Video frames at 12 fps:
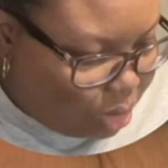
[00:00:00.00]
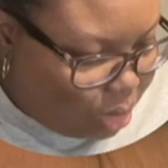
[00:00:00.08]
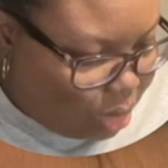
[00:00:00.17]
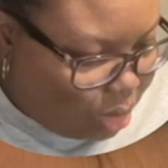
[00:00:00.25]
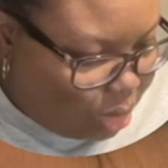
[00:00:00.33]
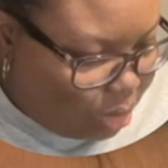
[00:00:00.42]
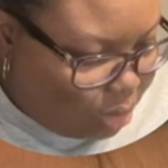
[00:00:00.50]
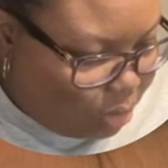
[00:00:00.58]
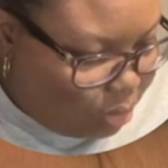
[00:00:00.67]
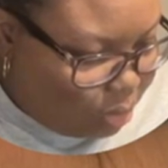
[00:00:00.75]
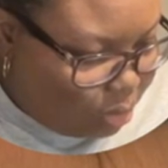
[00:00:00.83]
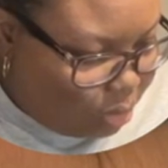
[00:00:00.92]
I
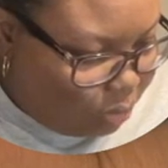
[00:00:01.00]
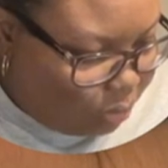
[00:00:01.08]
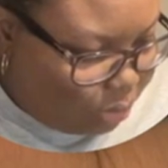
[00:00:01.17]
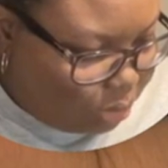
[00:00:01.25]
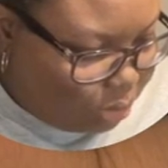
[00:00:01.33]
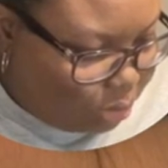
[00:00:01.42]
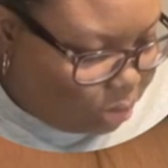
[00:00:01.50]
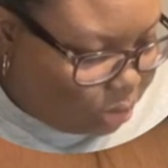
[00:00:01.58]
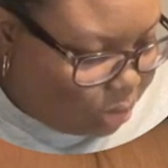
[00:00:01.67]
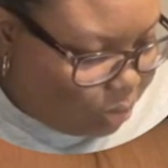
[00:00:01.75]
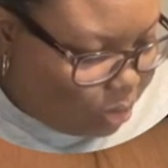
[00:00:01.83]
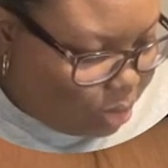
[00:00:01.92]
don't know if this looks
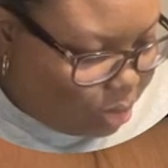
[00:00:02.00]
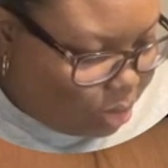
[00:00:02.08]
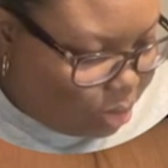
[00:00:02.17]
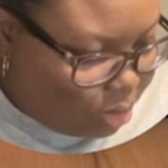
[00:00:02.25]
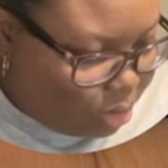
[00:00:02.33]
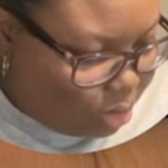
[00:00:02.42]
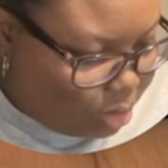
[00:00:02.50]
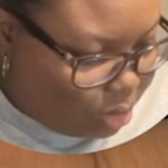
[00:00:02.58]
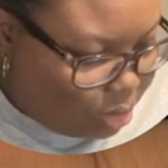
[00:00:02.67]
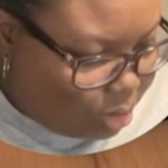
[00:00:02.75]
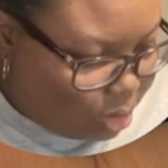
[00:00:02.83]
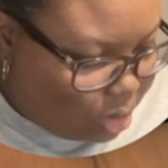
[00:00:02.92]
like water.
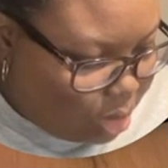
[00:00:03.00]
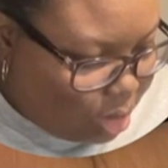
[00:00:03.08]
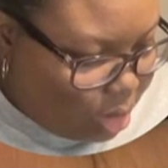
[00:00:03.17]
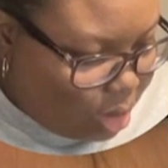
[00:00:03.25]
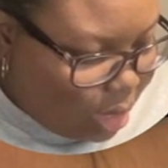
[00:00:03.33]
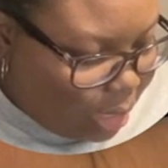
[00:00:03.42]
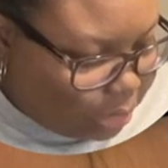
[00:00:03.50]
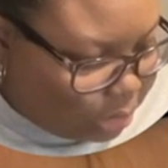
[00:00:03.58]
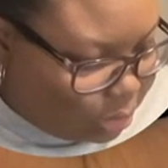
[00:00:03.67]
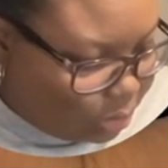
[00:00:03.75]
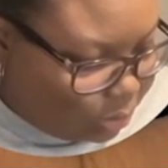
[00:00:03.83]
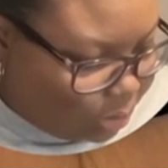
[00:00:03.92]
I
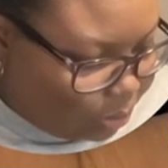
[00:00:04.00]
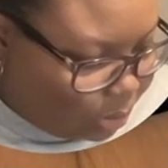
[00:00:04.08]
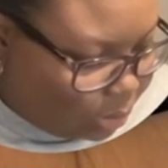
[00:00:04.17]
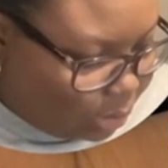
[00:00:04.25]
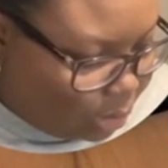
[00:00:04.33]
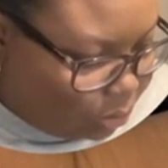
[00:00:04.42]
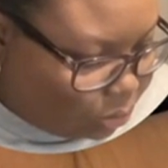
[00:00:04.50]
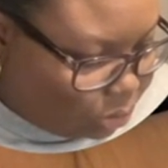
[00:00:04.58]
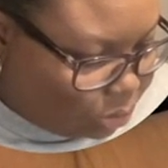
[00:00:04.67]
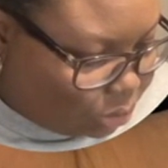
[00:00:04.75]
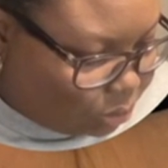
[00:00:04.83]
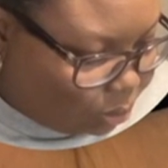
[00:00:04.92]
just know that when the
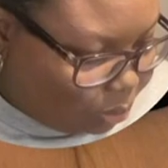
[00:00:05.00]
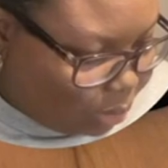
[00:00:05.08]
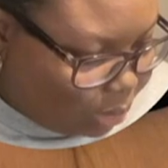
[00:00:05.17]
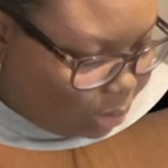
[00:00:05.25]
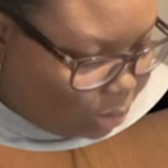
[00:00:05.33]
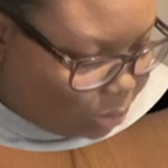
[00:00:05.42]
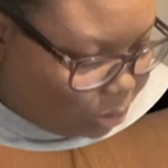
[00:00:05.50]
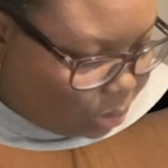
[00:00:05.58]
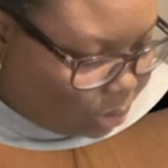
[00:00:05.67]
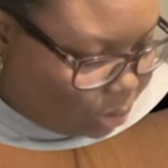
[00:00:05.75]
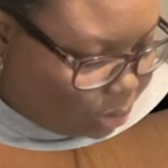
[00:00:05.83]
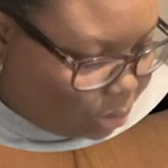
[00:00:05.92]
ocean sprays or
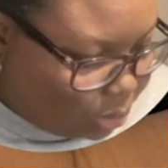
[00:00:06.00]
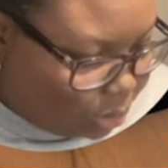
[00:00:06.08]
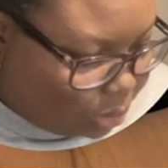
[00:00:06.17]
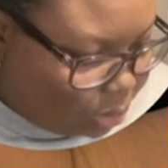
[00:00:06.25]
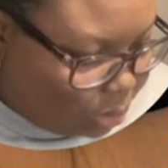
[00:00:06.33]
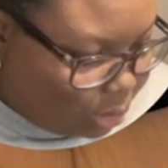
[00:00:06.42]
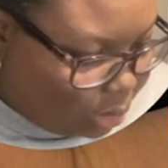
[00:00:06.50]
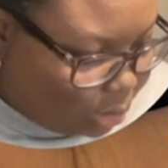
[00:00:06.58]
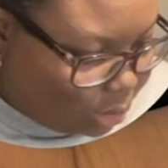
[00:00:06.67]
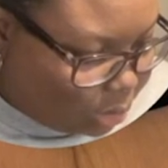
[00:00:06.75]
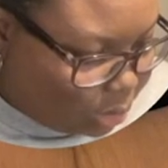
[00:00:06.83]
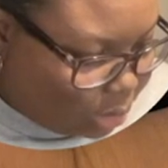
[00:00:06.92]
when at
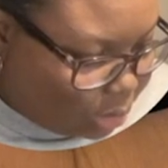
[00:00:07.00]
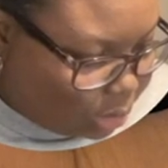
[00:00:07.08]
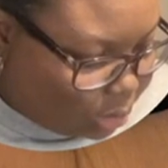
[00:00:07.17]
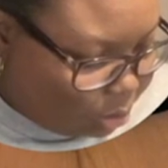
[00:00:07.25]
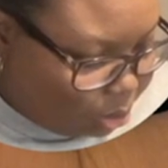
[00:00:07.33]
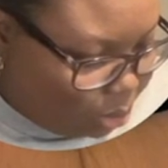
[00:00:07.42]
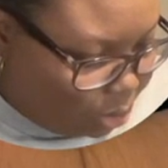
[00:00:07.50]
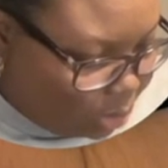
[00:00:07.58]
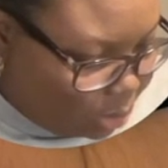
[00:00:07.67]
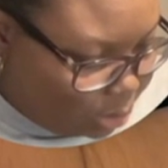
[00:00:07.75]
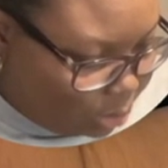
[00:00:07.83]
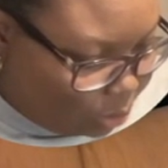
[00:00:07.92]
this at a certain
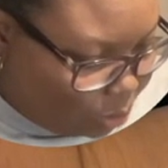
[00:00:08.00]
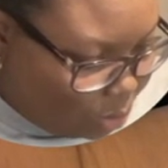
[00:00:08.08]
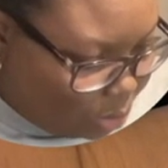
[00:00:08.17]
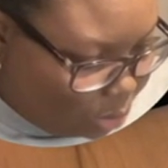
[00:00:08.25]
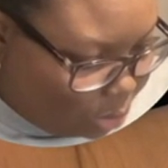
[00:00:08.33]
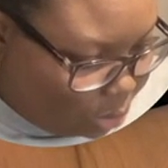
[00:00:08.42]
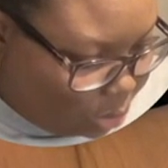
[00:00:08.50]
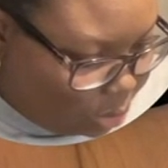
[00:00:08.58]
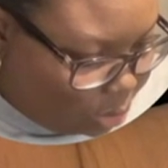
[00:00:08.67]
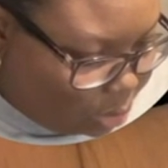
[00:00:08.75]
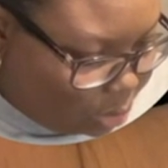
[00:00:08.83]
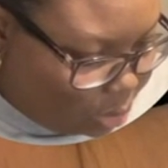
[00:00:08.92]
part in the water,
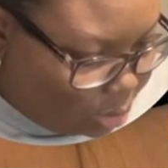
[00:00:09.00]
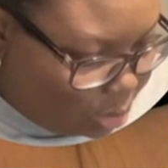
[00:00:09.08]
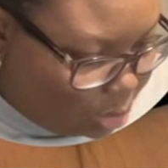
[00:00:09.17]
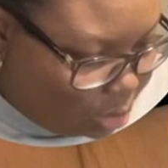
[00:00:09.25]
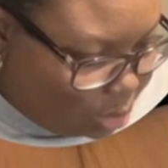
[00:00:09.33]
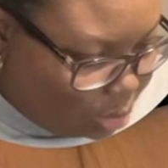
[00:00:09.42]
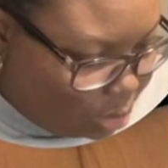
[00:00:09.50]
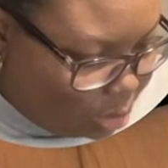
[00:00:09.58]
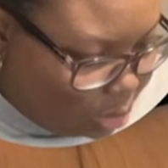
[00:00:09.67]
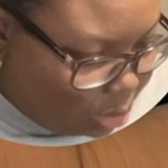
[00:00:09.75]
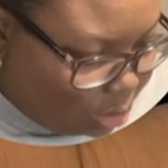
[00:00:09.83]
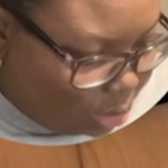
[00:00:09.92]

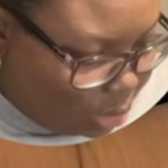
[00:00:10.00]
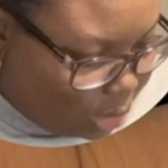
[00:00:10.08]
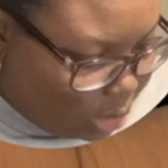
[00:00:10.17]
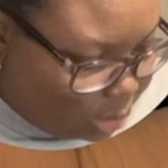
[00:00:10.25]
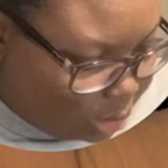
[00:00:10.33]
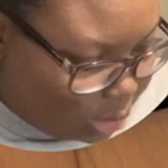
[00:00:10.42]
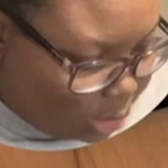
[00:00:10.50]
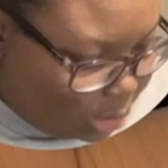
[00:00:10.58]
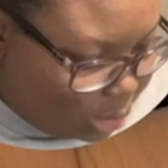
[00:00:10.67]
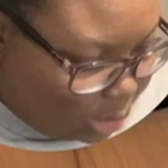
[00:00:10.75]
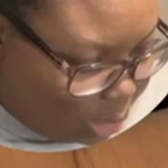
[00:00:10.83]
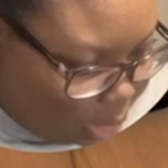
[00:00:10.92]
it has
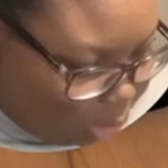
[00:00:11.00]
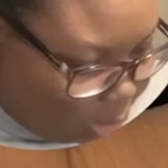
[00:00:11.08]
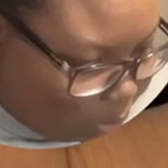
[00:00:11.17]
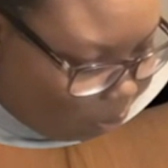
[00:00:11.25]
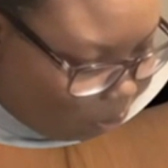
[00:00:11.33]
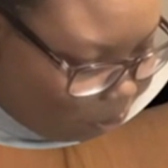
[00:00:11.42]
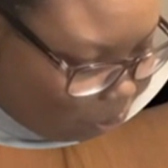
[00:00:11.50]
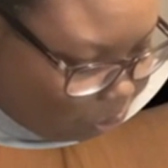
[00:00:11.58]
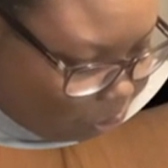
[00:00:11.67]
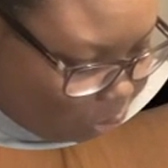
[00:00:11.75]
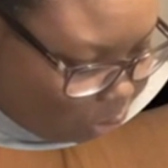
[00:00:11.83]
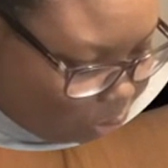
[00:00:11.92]
a
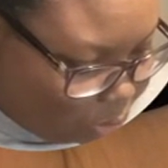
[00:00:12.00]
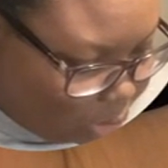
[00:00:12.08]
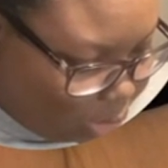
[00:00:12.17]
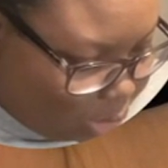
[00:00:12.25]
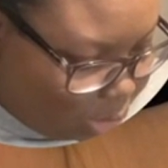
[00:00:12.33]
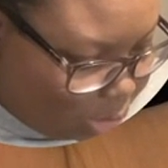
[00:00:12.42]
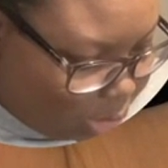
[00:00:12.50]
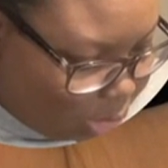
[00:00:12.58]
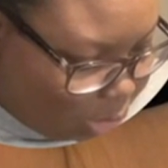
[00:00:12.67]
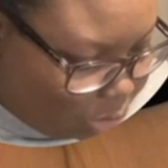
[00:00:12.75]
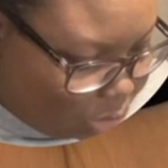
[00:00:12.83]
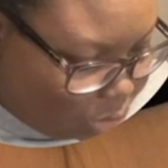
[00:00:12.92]
green
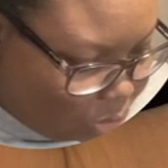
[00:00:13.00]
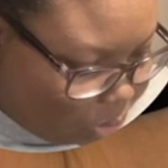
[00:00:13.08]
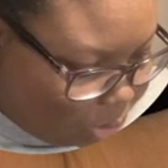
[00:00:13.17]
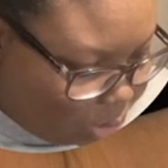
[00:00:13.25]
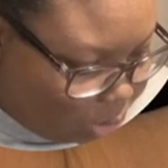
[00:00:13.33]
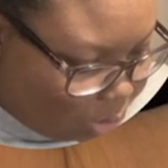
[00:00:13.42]
tinge to it.